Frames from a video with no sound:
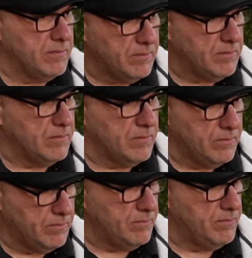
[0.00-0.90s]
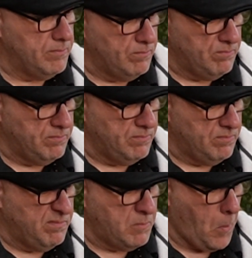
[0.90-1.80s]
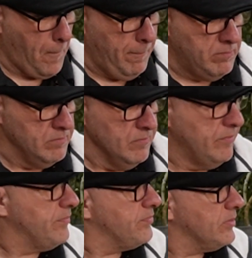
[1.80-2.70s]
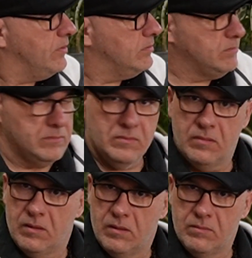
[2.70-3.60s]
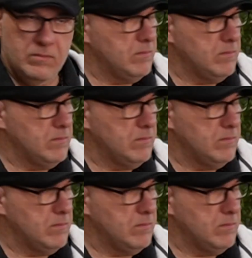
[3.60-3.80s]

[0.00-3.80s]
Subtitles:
And, you know, in one of the programs I teach,